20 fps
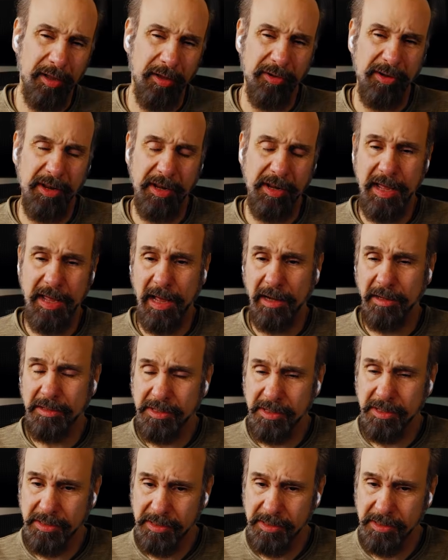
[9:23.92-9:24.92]
on
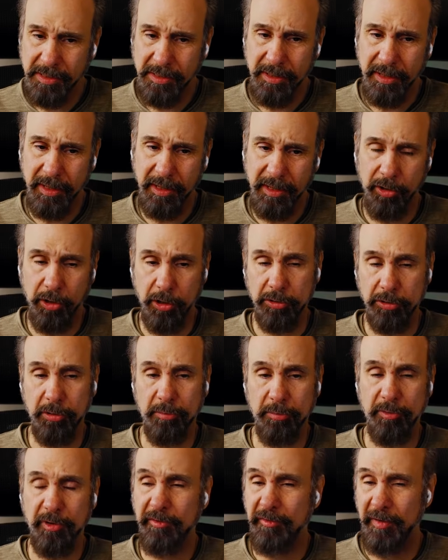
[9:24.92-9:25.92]
analysis and
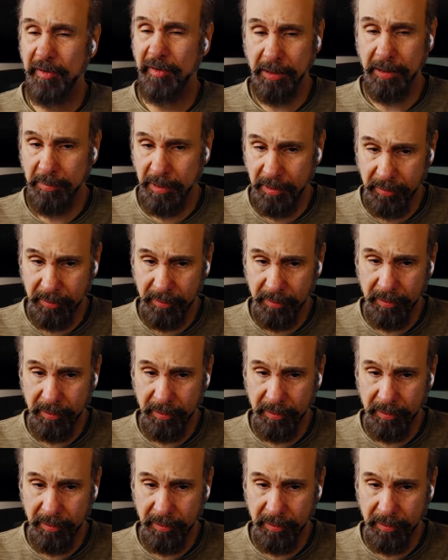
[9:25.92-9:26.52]
long-term refinement.